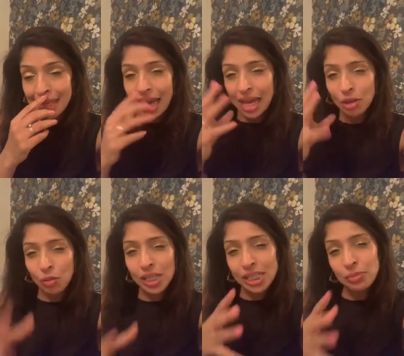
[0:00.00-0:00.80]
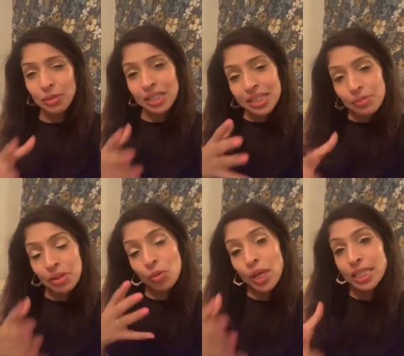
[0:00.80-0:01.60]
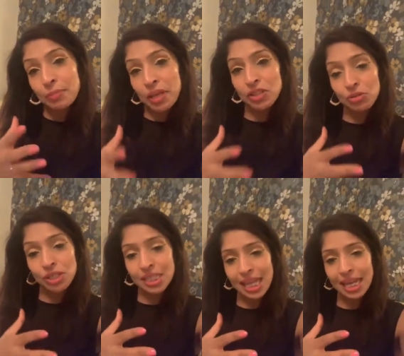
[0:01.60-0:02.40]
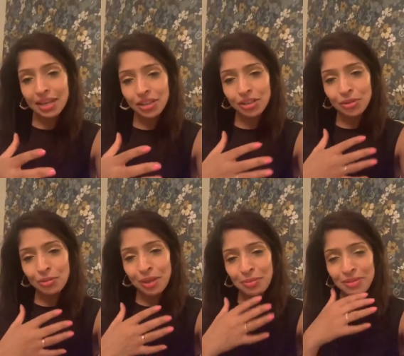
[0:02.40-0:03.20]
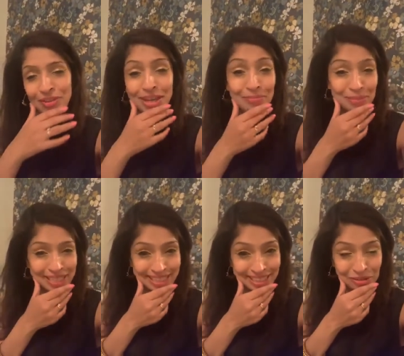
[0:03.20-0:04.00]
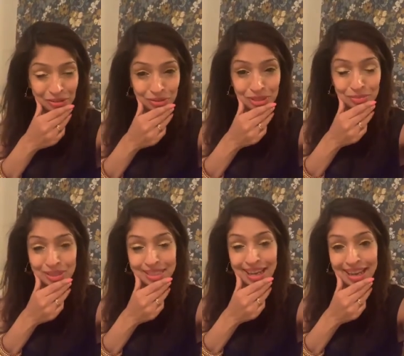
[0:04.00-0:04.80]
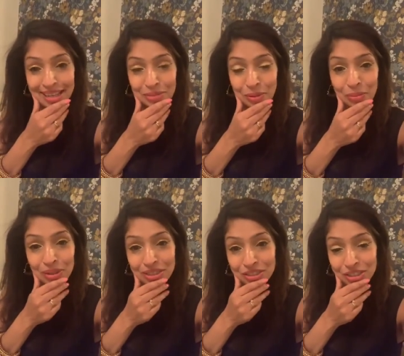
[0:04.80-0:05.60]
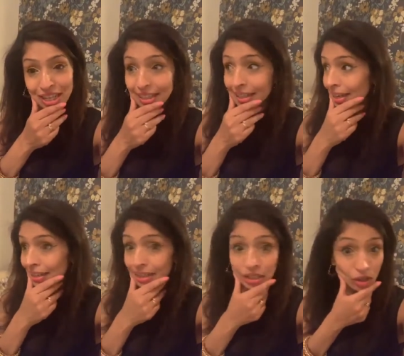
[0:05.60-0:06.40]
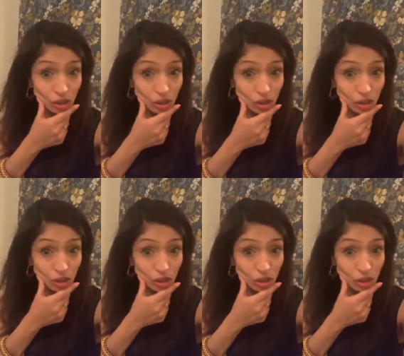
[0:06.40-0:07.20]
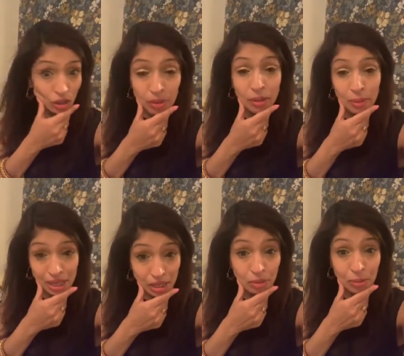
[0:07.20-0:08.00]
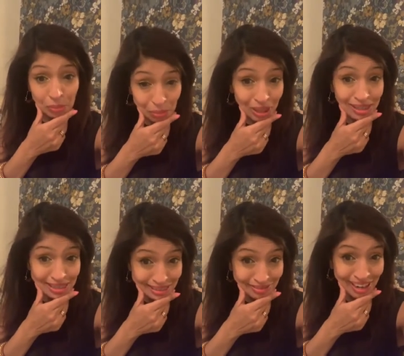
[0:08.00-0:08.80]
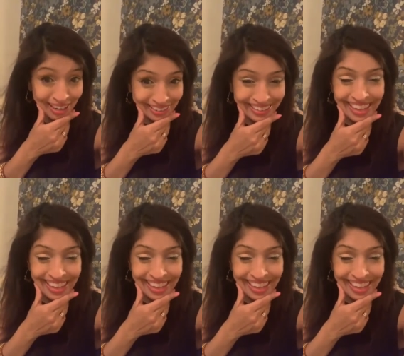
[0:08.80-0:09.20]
And I wanted to bring you something quite special today. I know you all may be very busy on your Christmas days, but I wanted to check in. But I made a commitment, right?